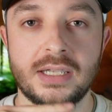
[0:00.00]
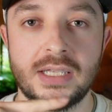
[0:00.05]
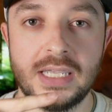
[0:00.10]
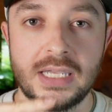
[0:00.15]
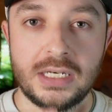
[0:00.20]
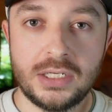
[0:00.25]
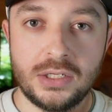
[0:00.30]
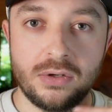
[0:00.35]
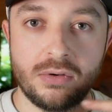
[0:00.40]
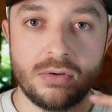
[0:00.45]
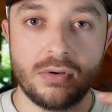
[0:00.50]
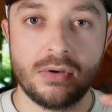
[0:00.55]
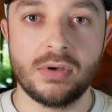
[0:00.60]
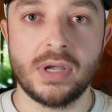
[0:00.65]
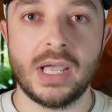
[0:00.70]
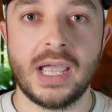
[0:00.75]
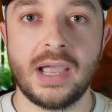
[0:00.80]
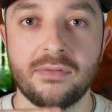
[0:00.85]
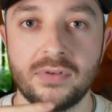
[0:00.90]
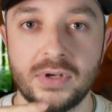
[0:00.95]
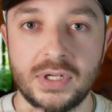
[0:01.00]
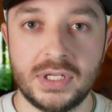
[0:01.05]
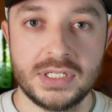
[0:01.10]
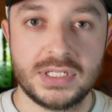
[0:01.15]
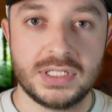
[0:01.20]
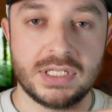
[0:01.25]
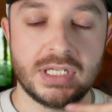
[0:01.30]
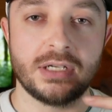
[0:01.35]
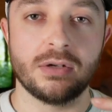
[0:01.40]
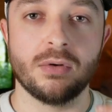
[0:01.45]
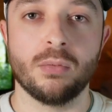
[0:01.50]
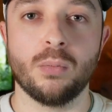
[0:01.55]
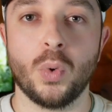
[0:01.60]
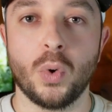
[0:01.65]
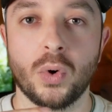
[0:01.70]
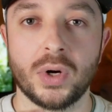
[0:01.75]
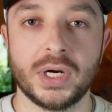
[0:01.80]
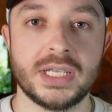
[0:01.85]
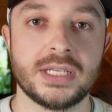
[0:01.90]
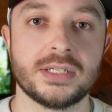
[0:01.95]
in you every single
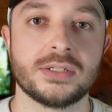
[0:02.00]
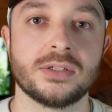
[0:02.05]
morning.